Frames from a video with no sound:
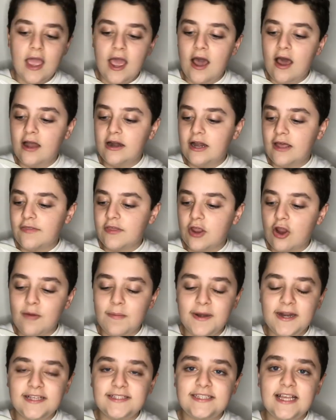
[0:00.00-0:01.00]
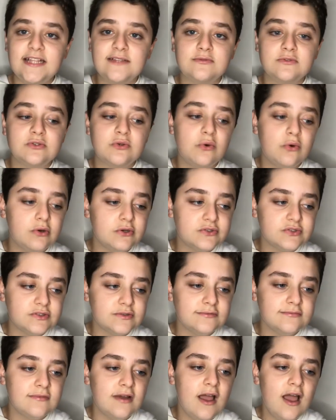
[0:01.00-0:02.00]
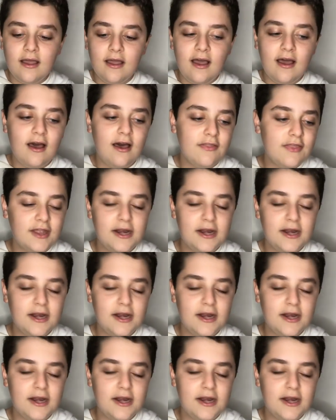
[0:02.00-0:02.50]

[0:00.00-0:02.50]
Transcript: Uh, now the opening scenes was awesome. Uh, that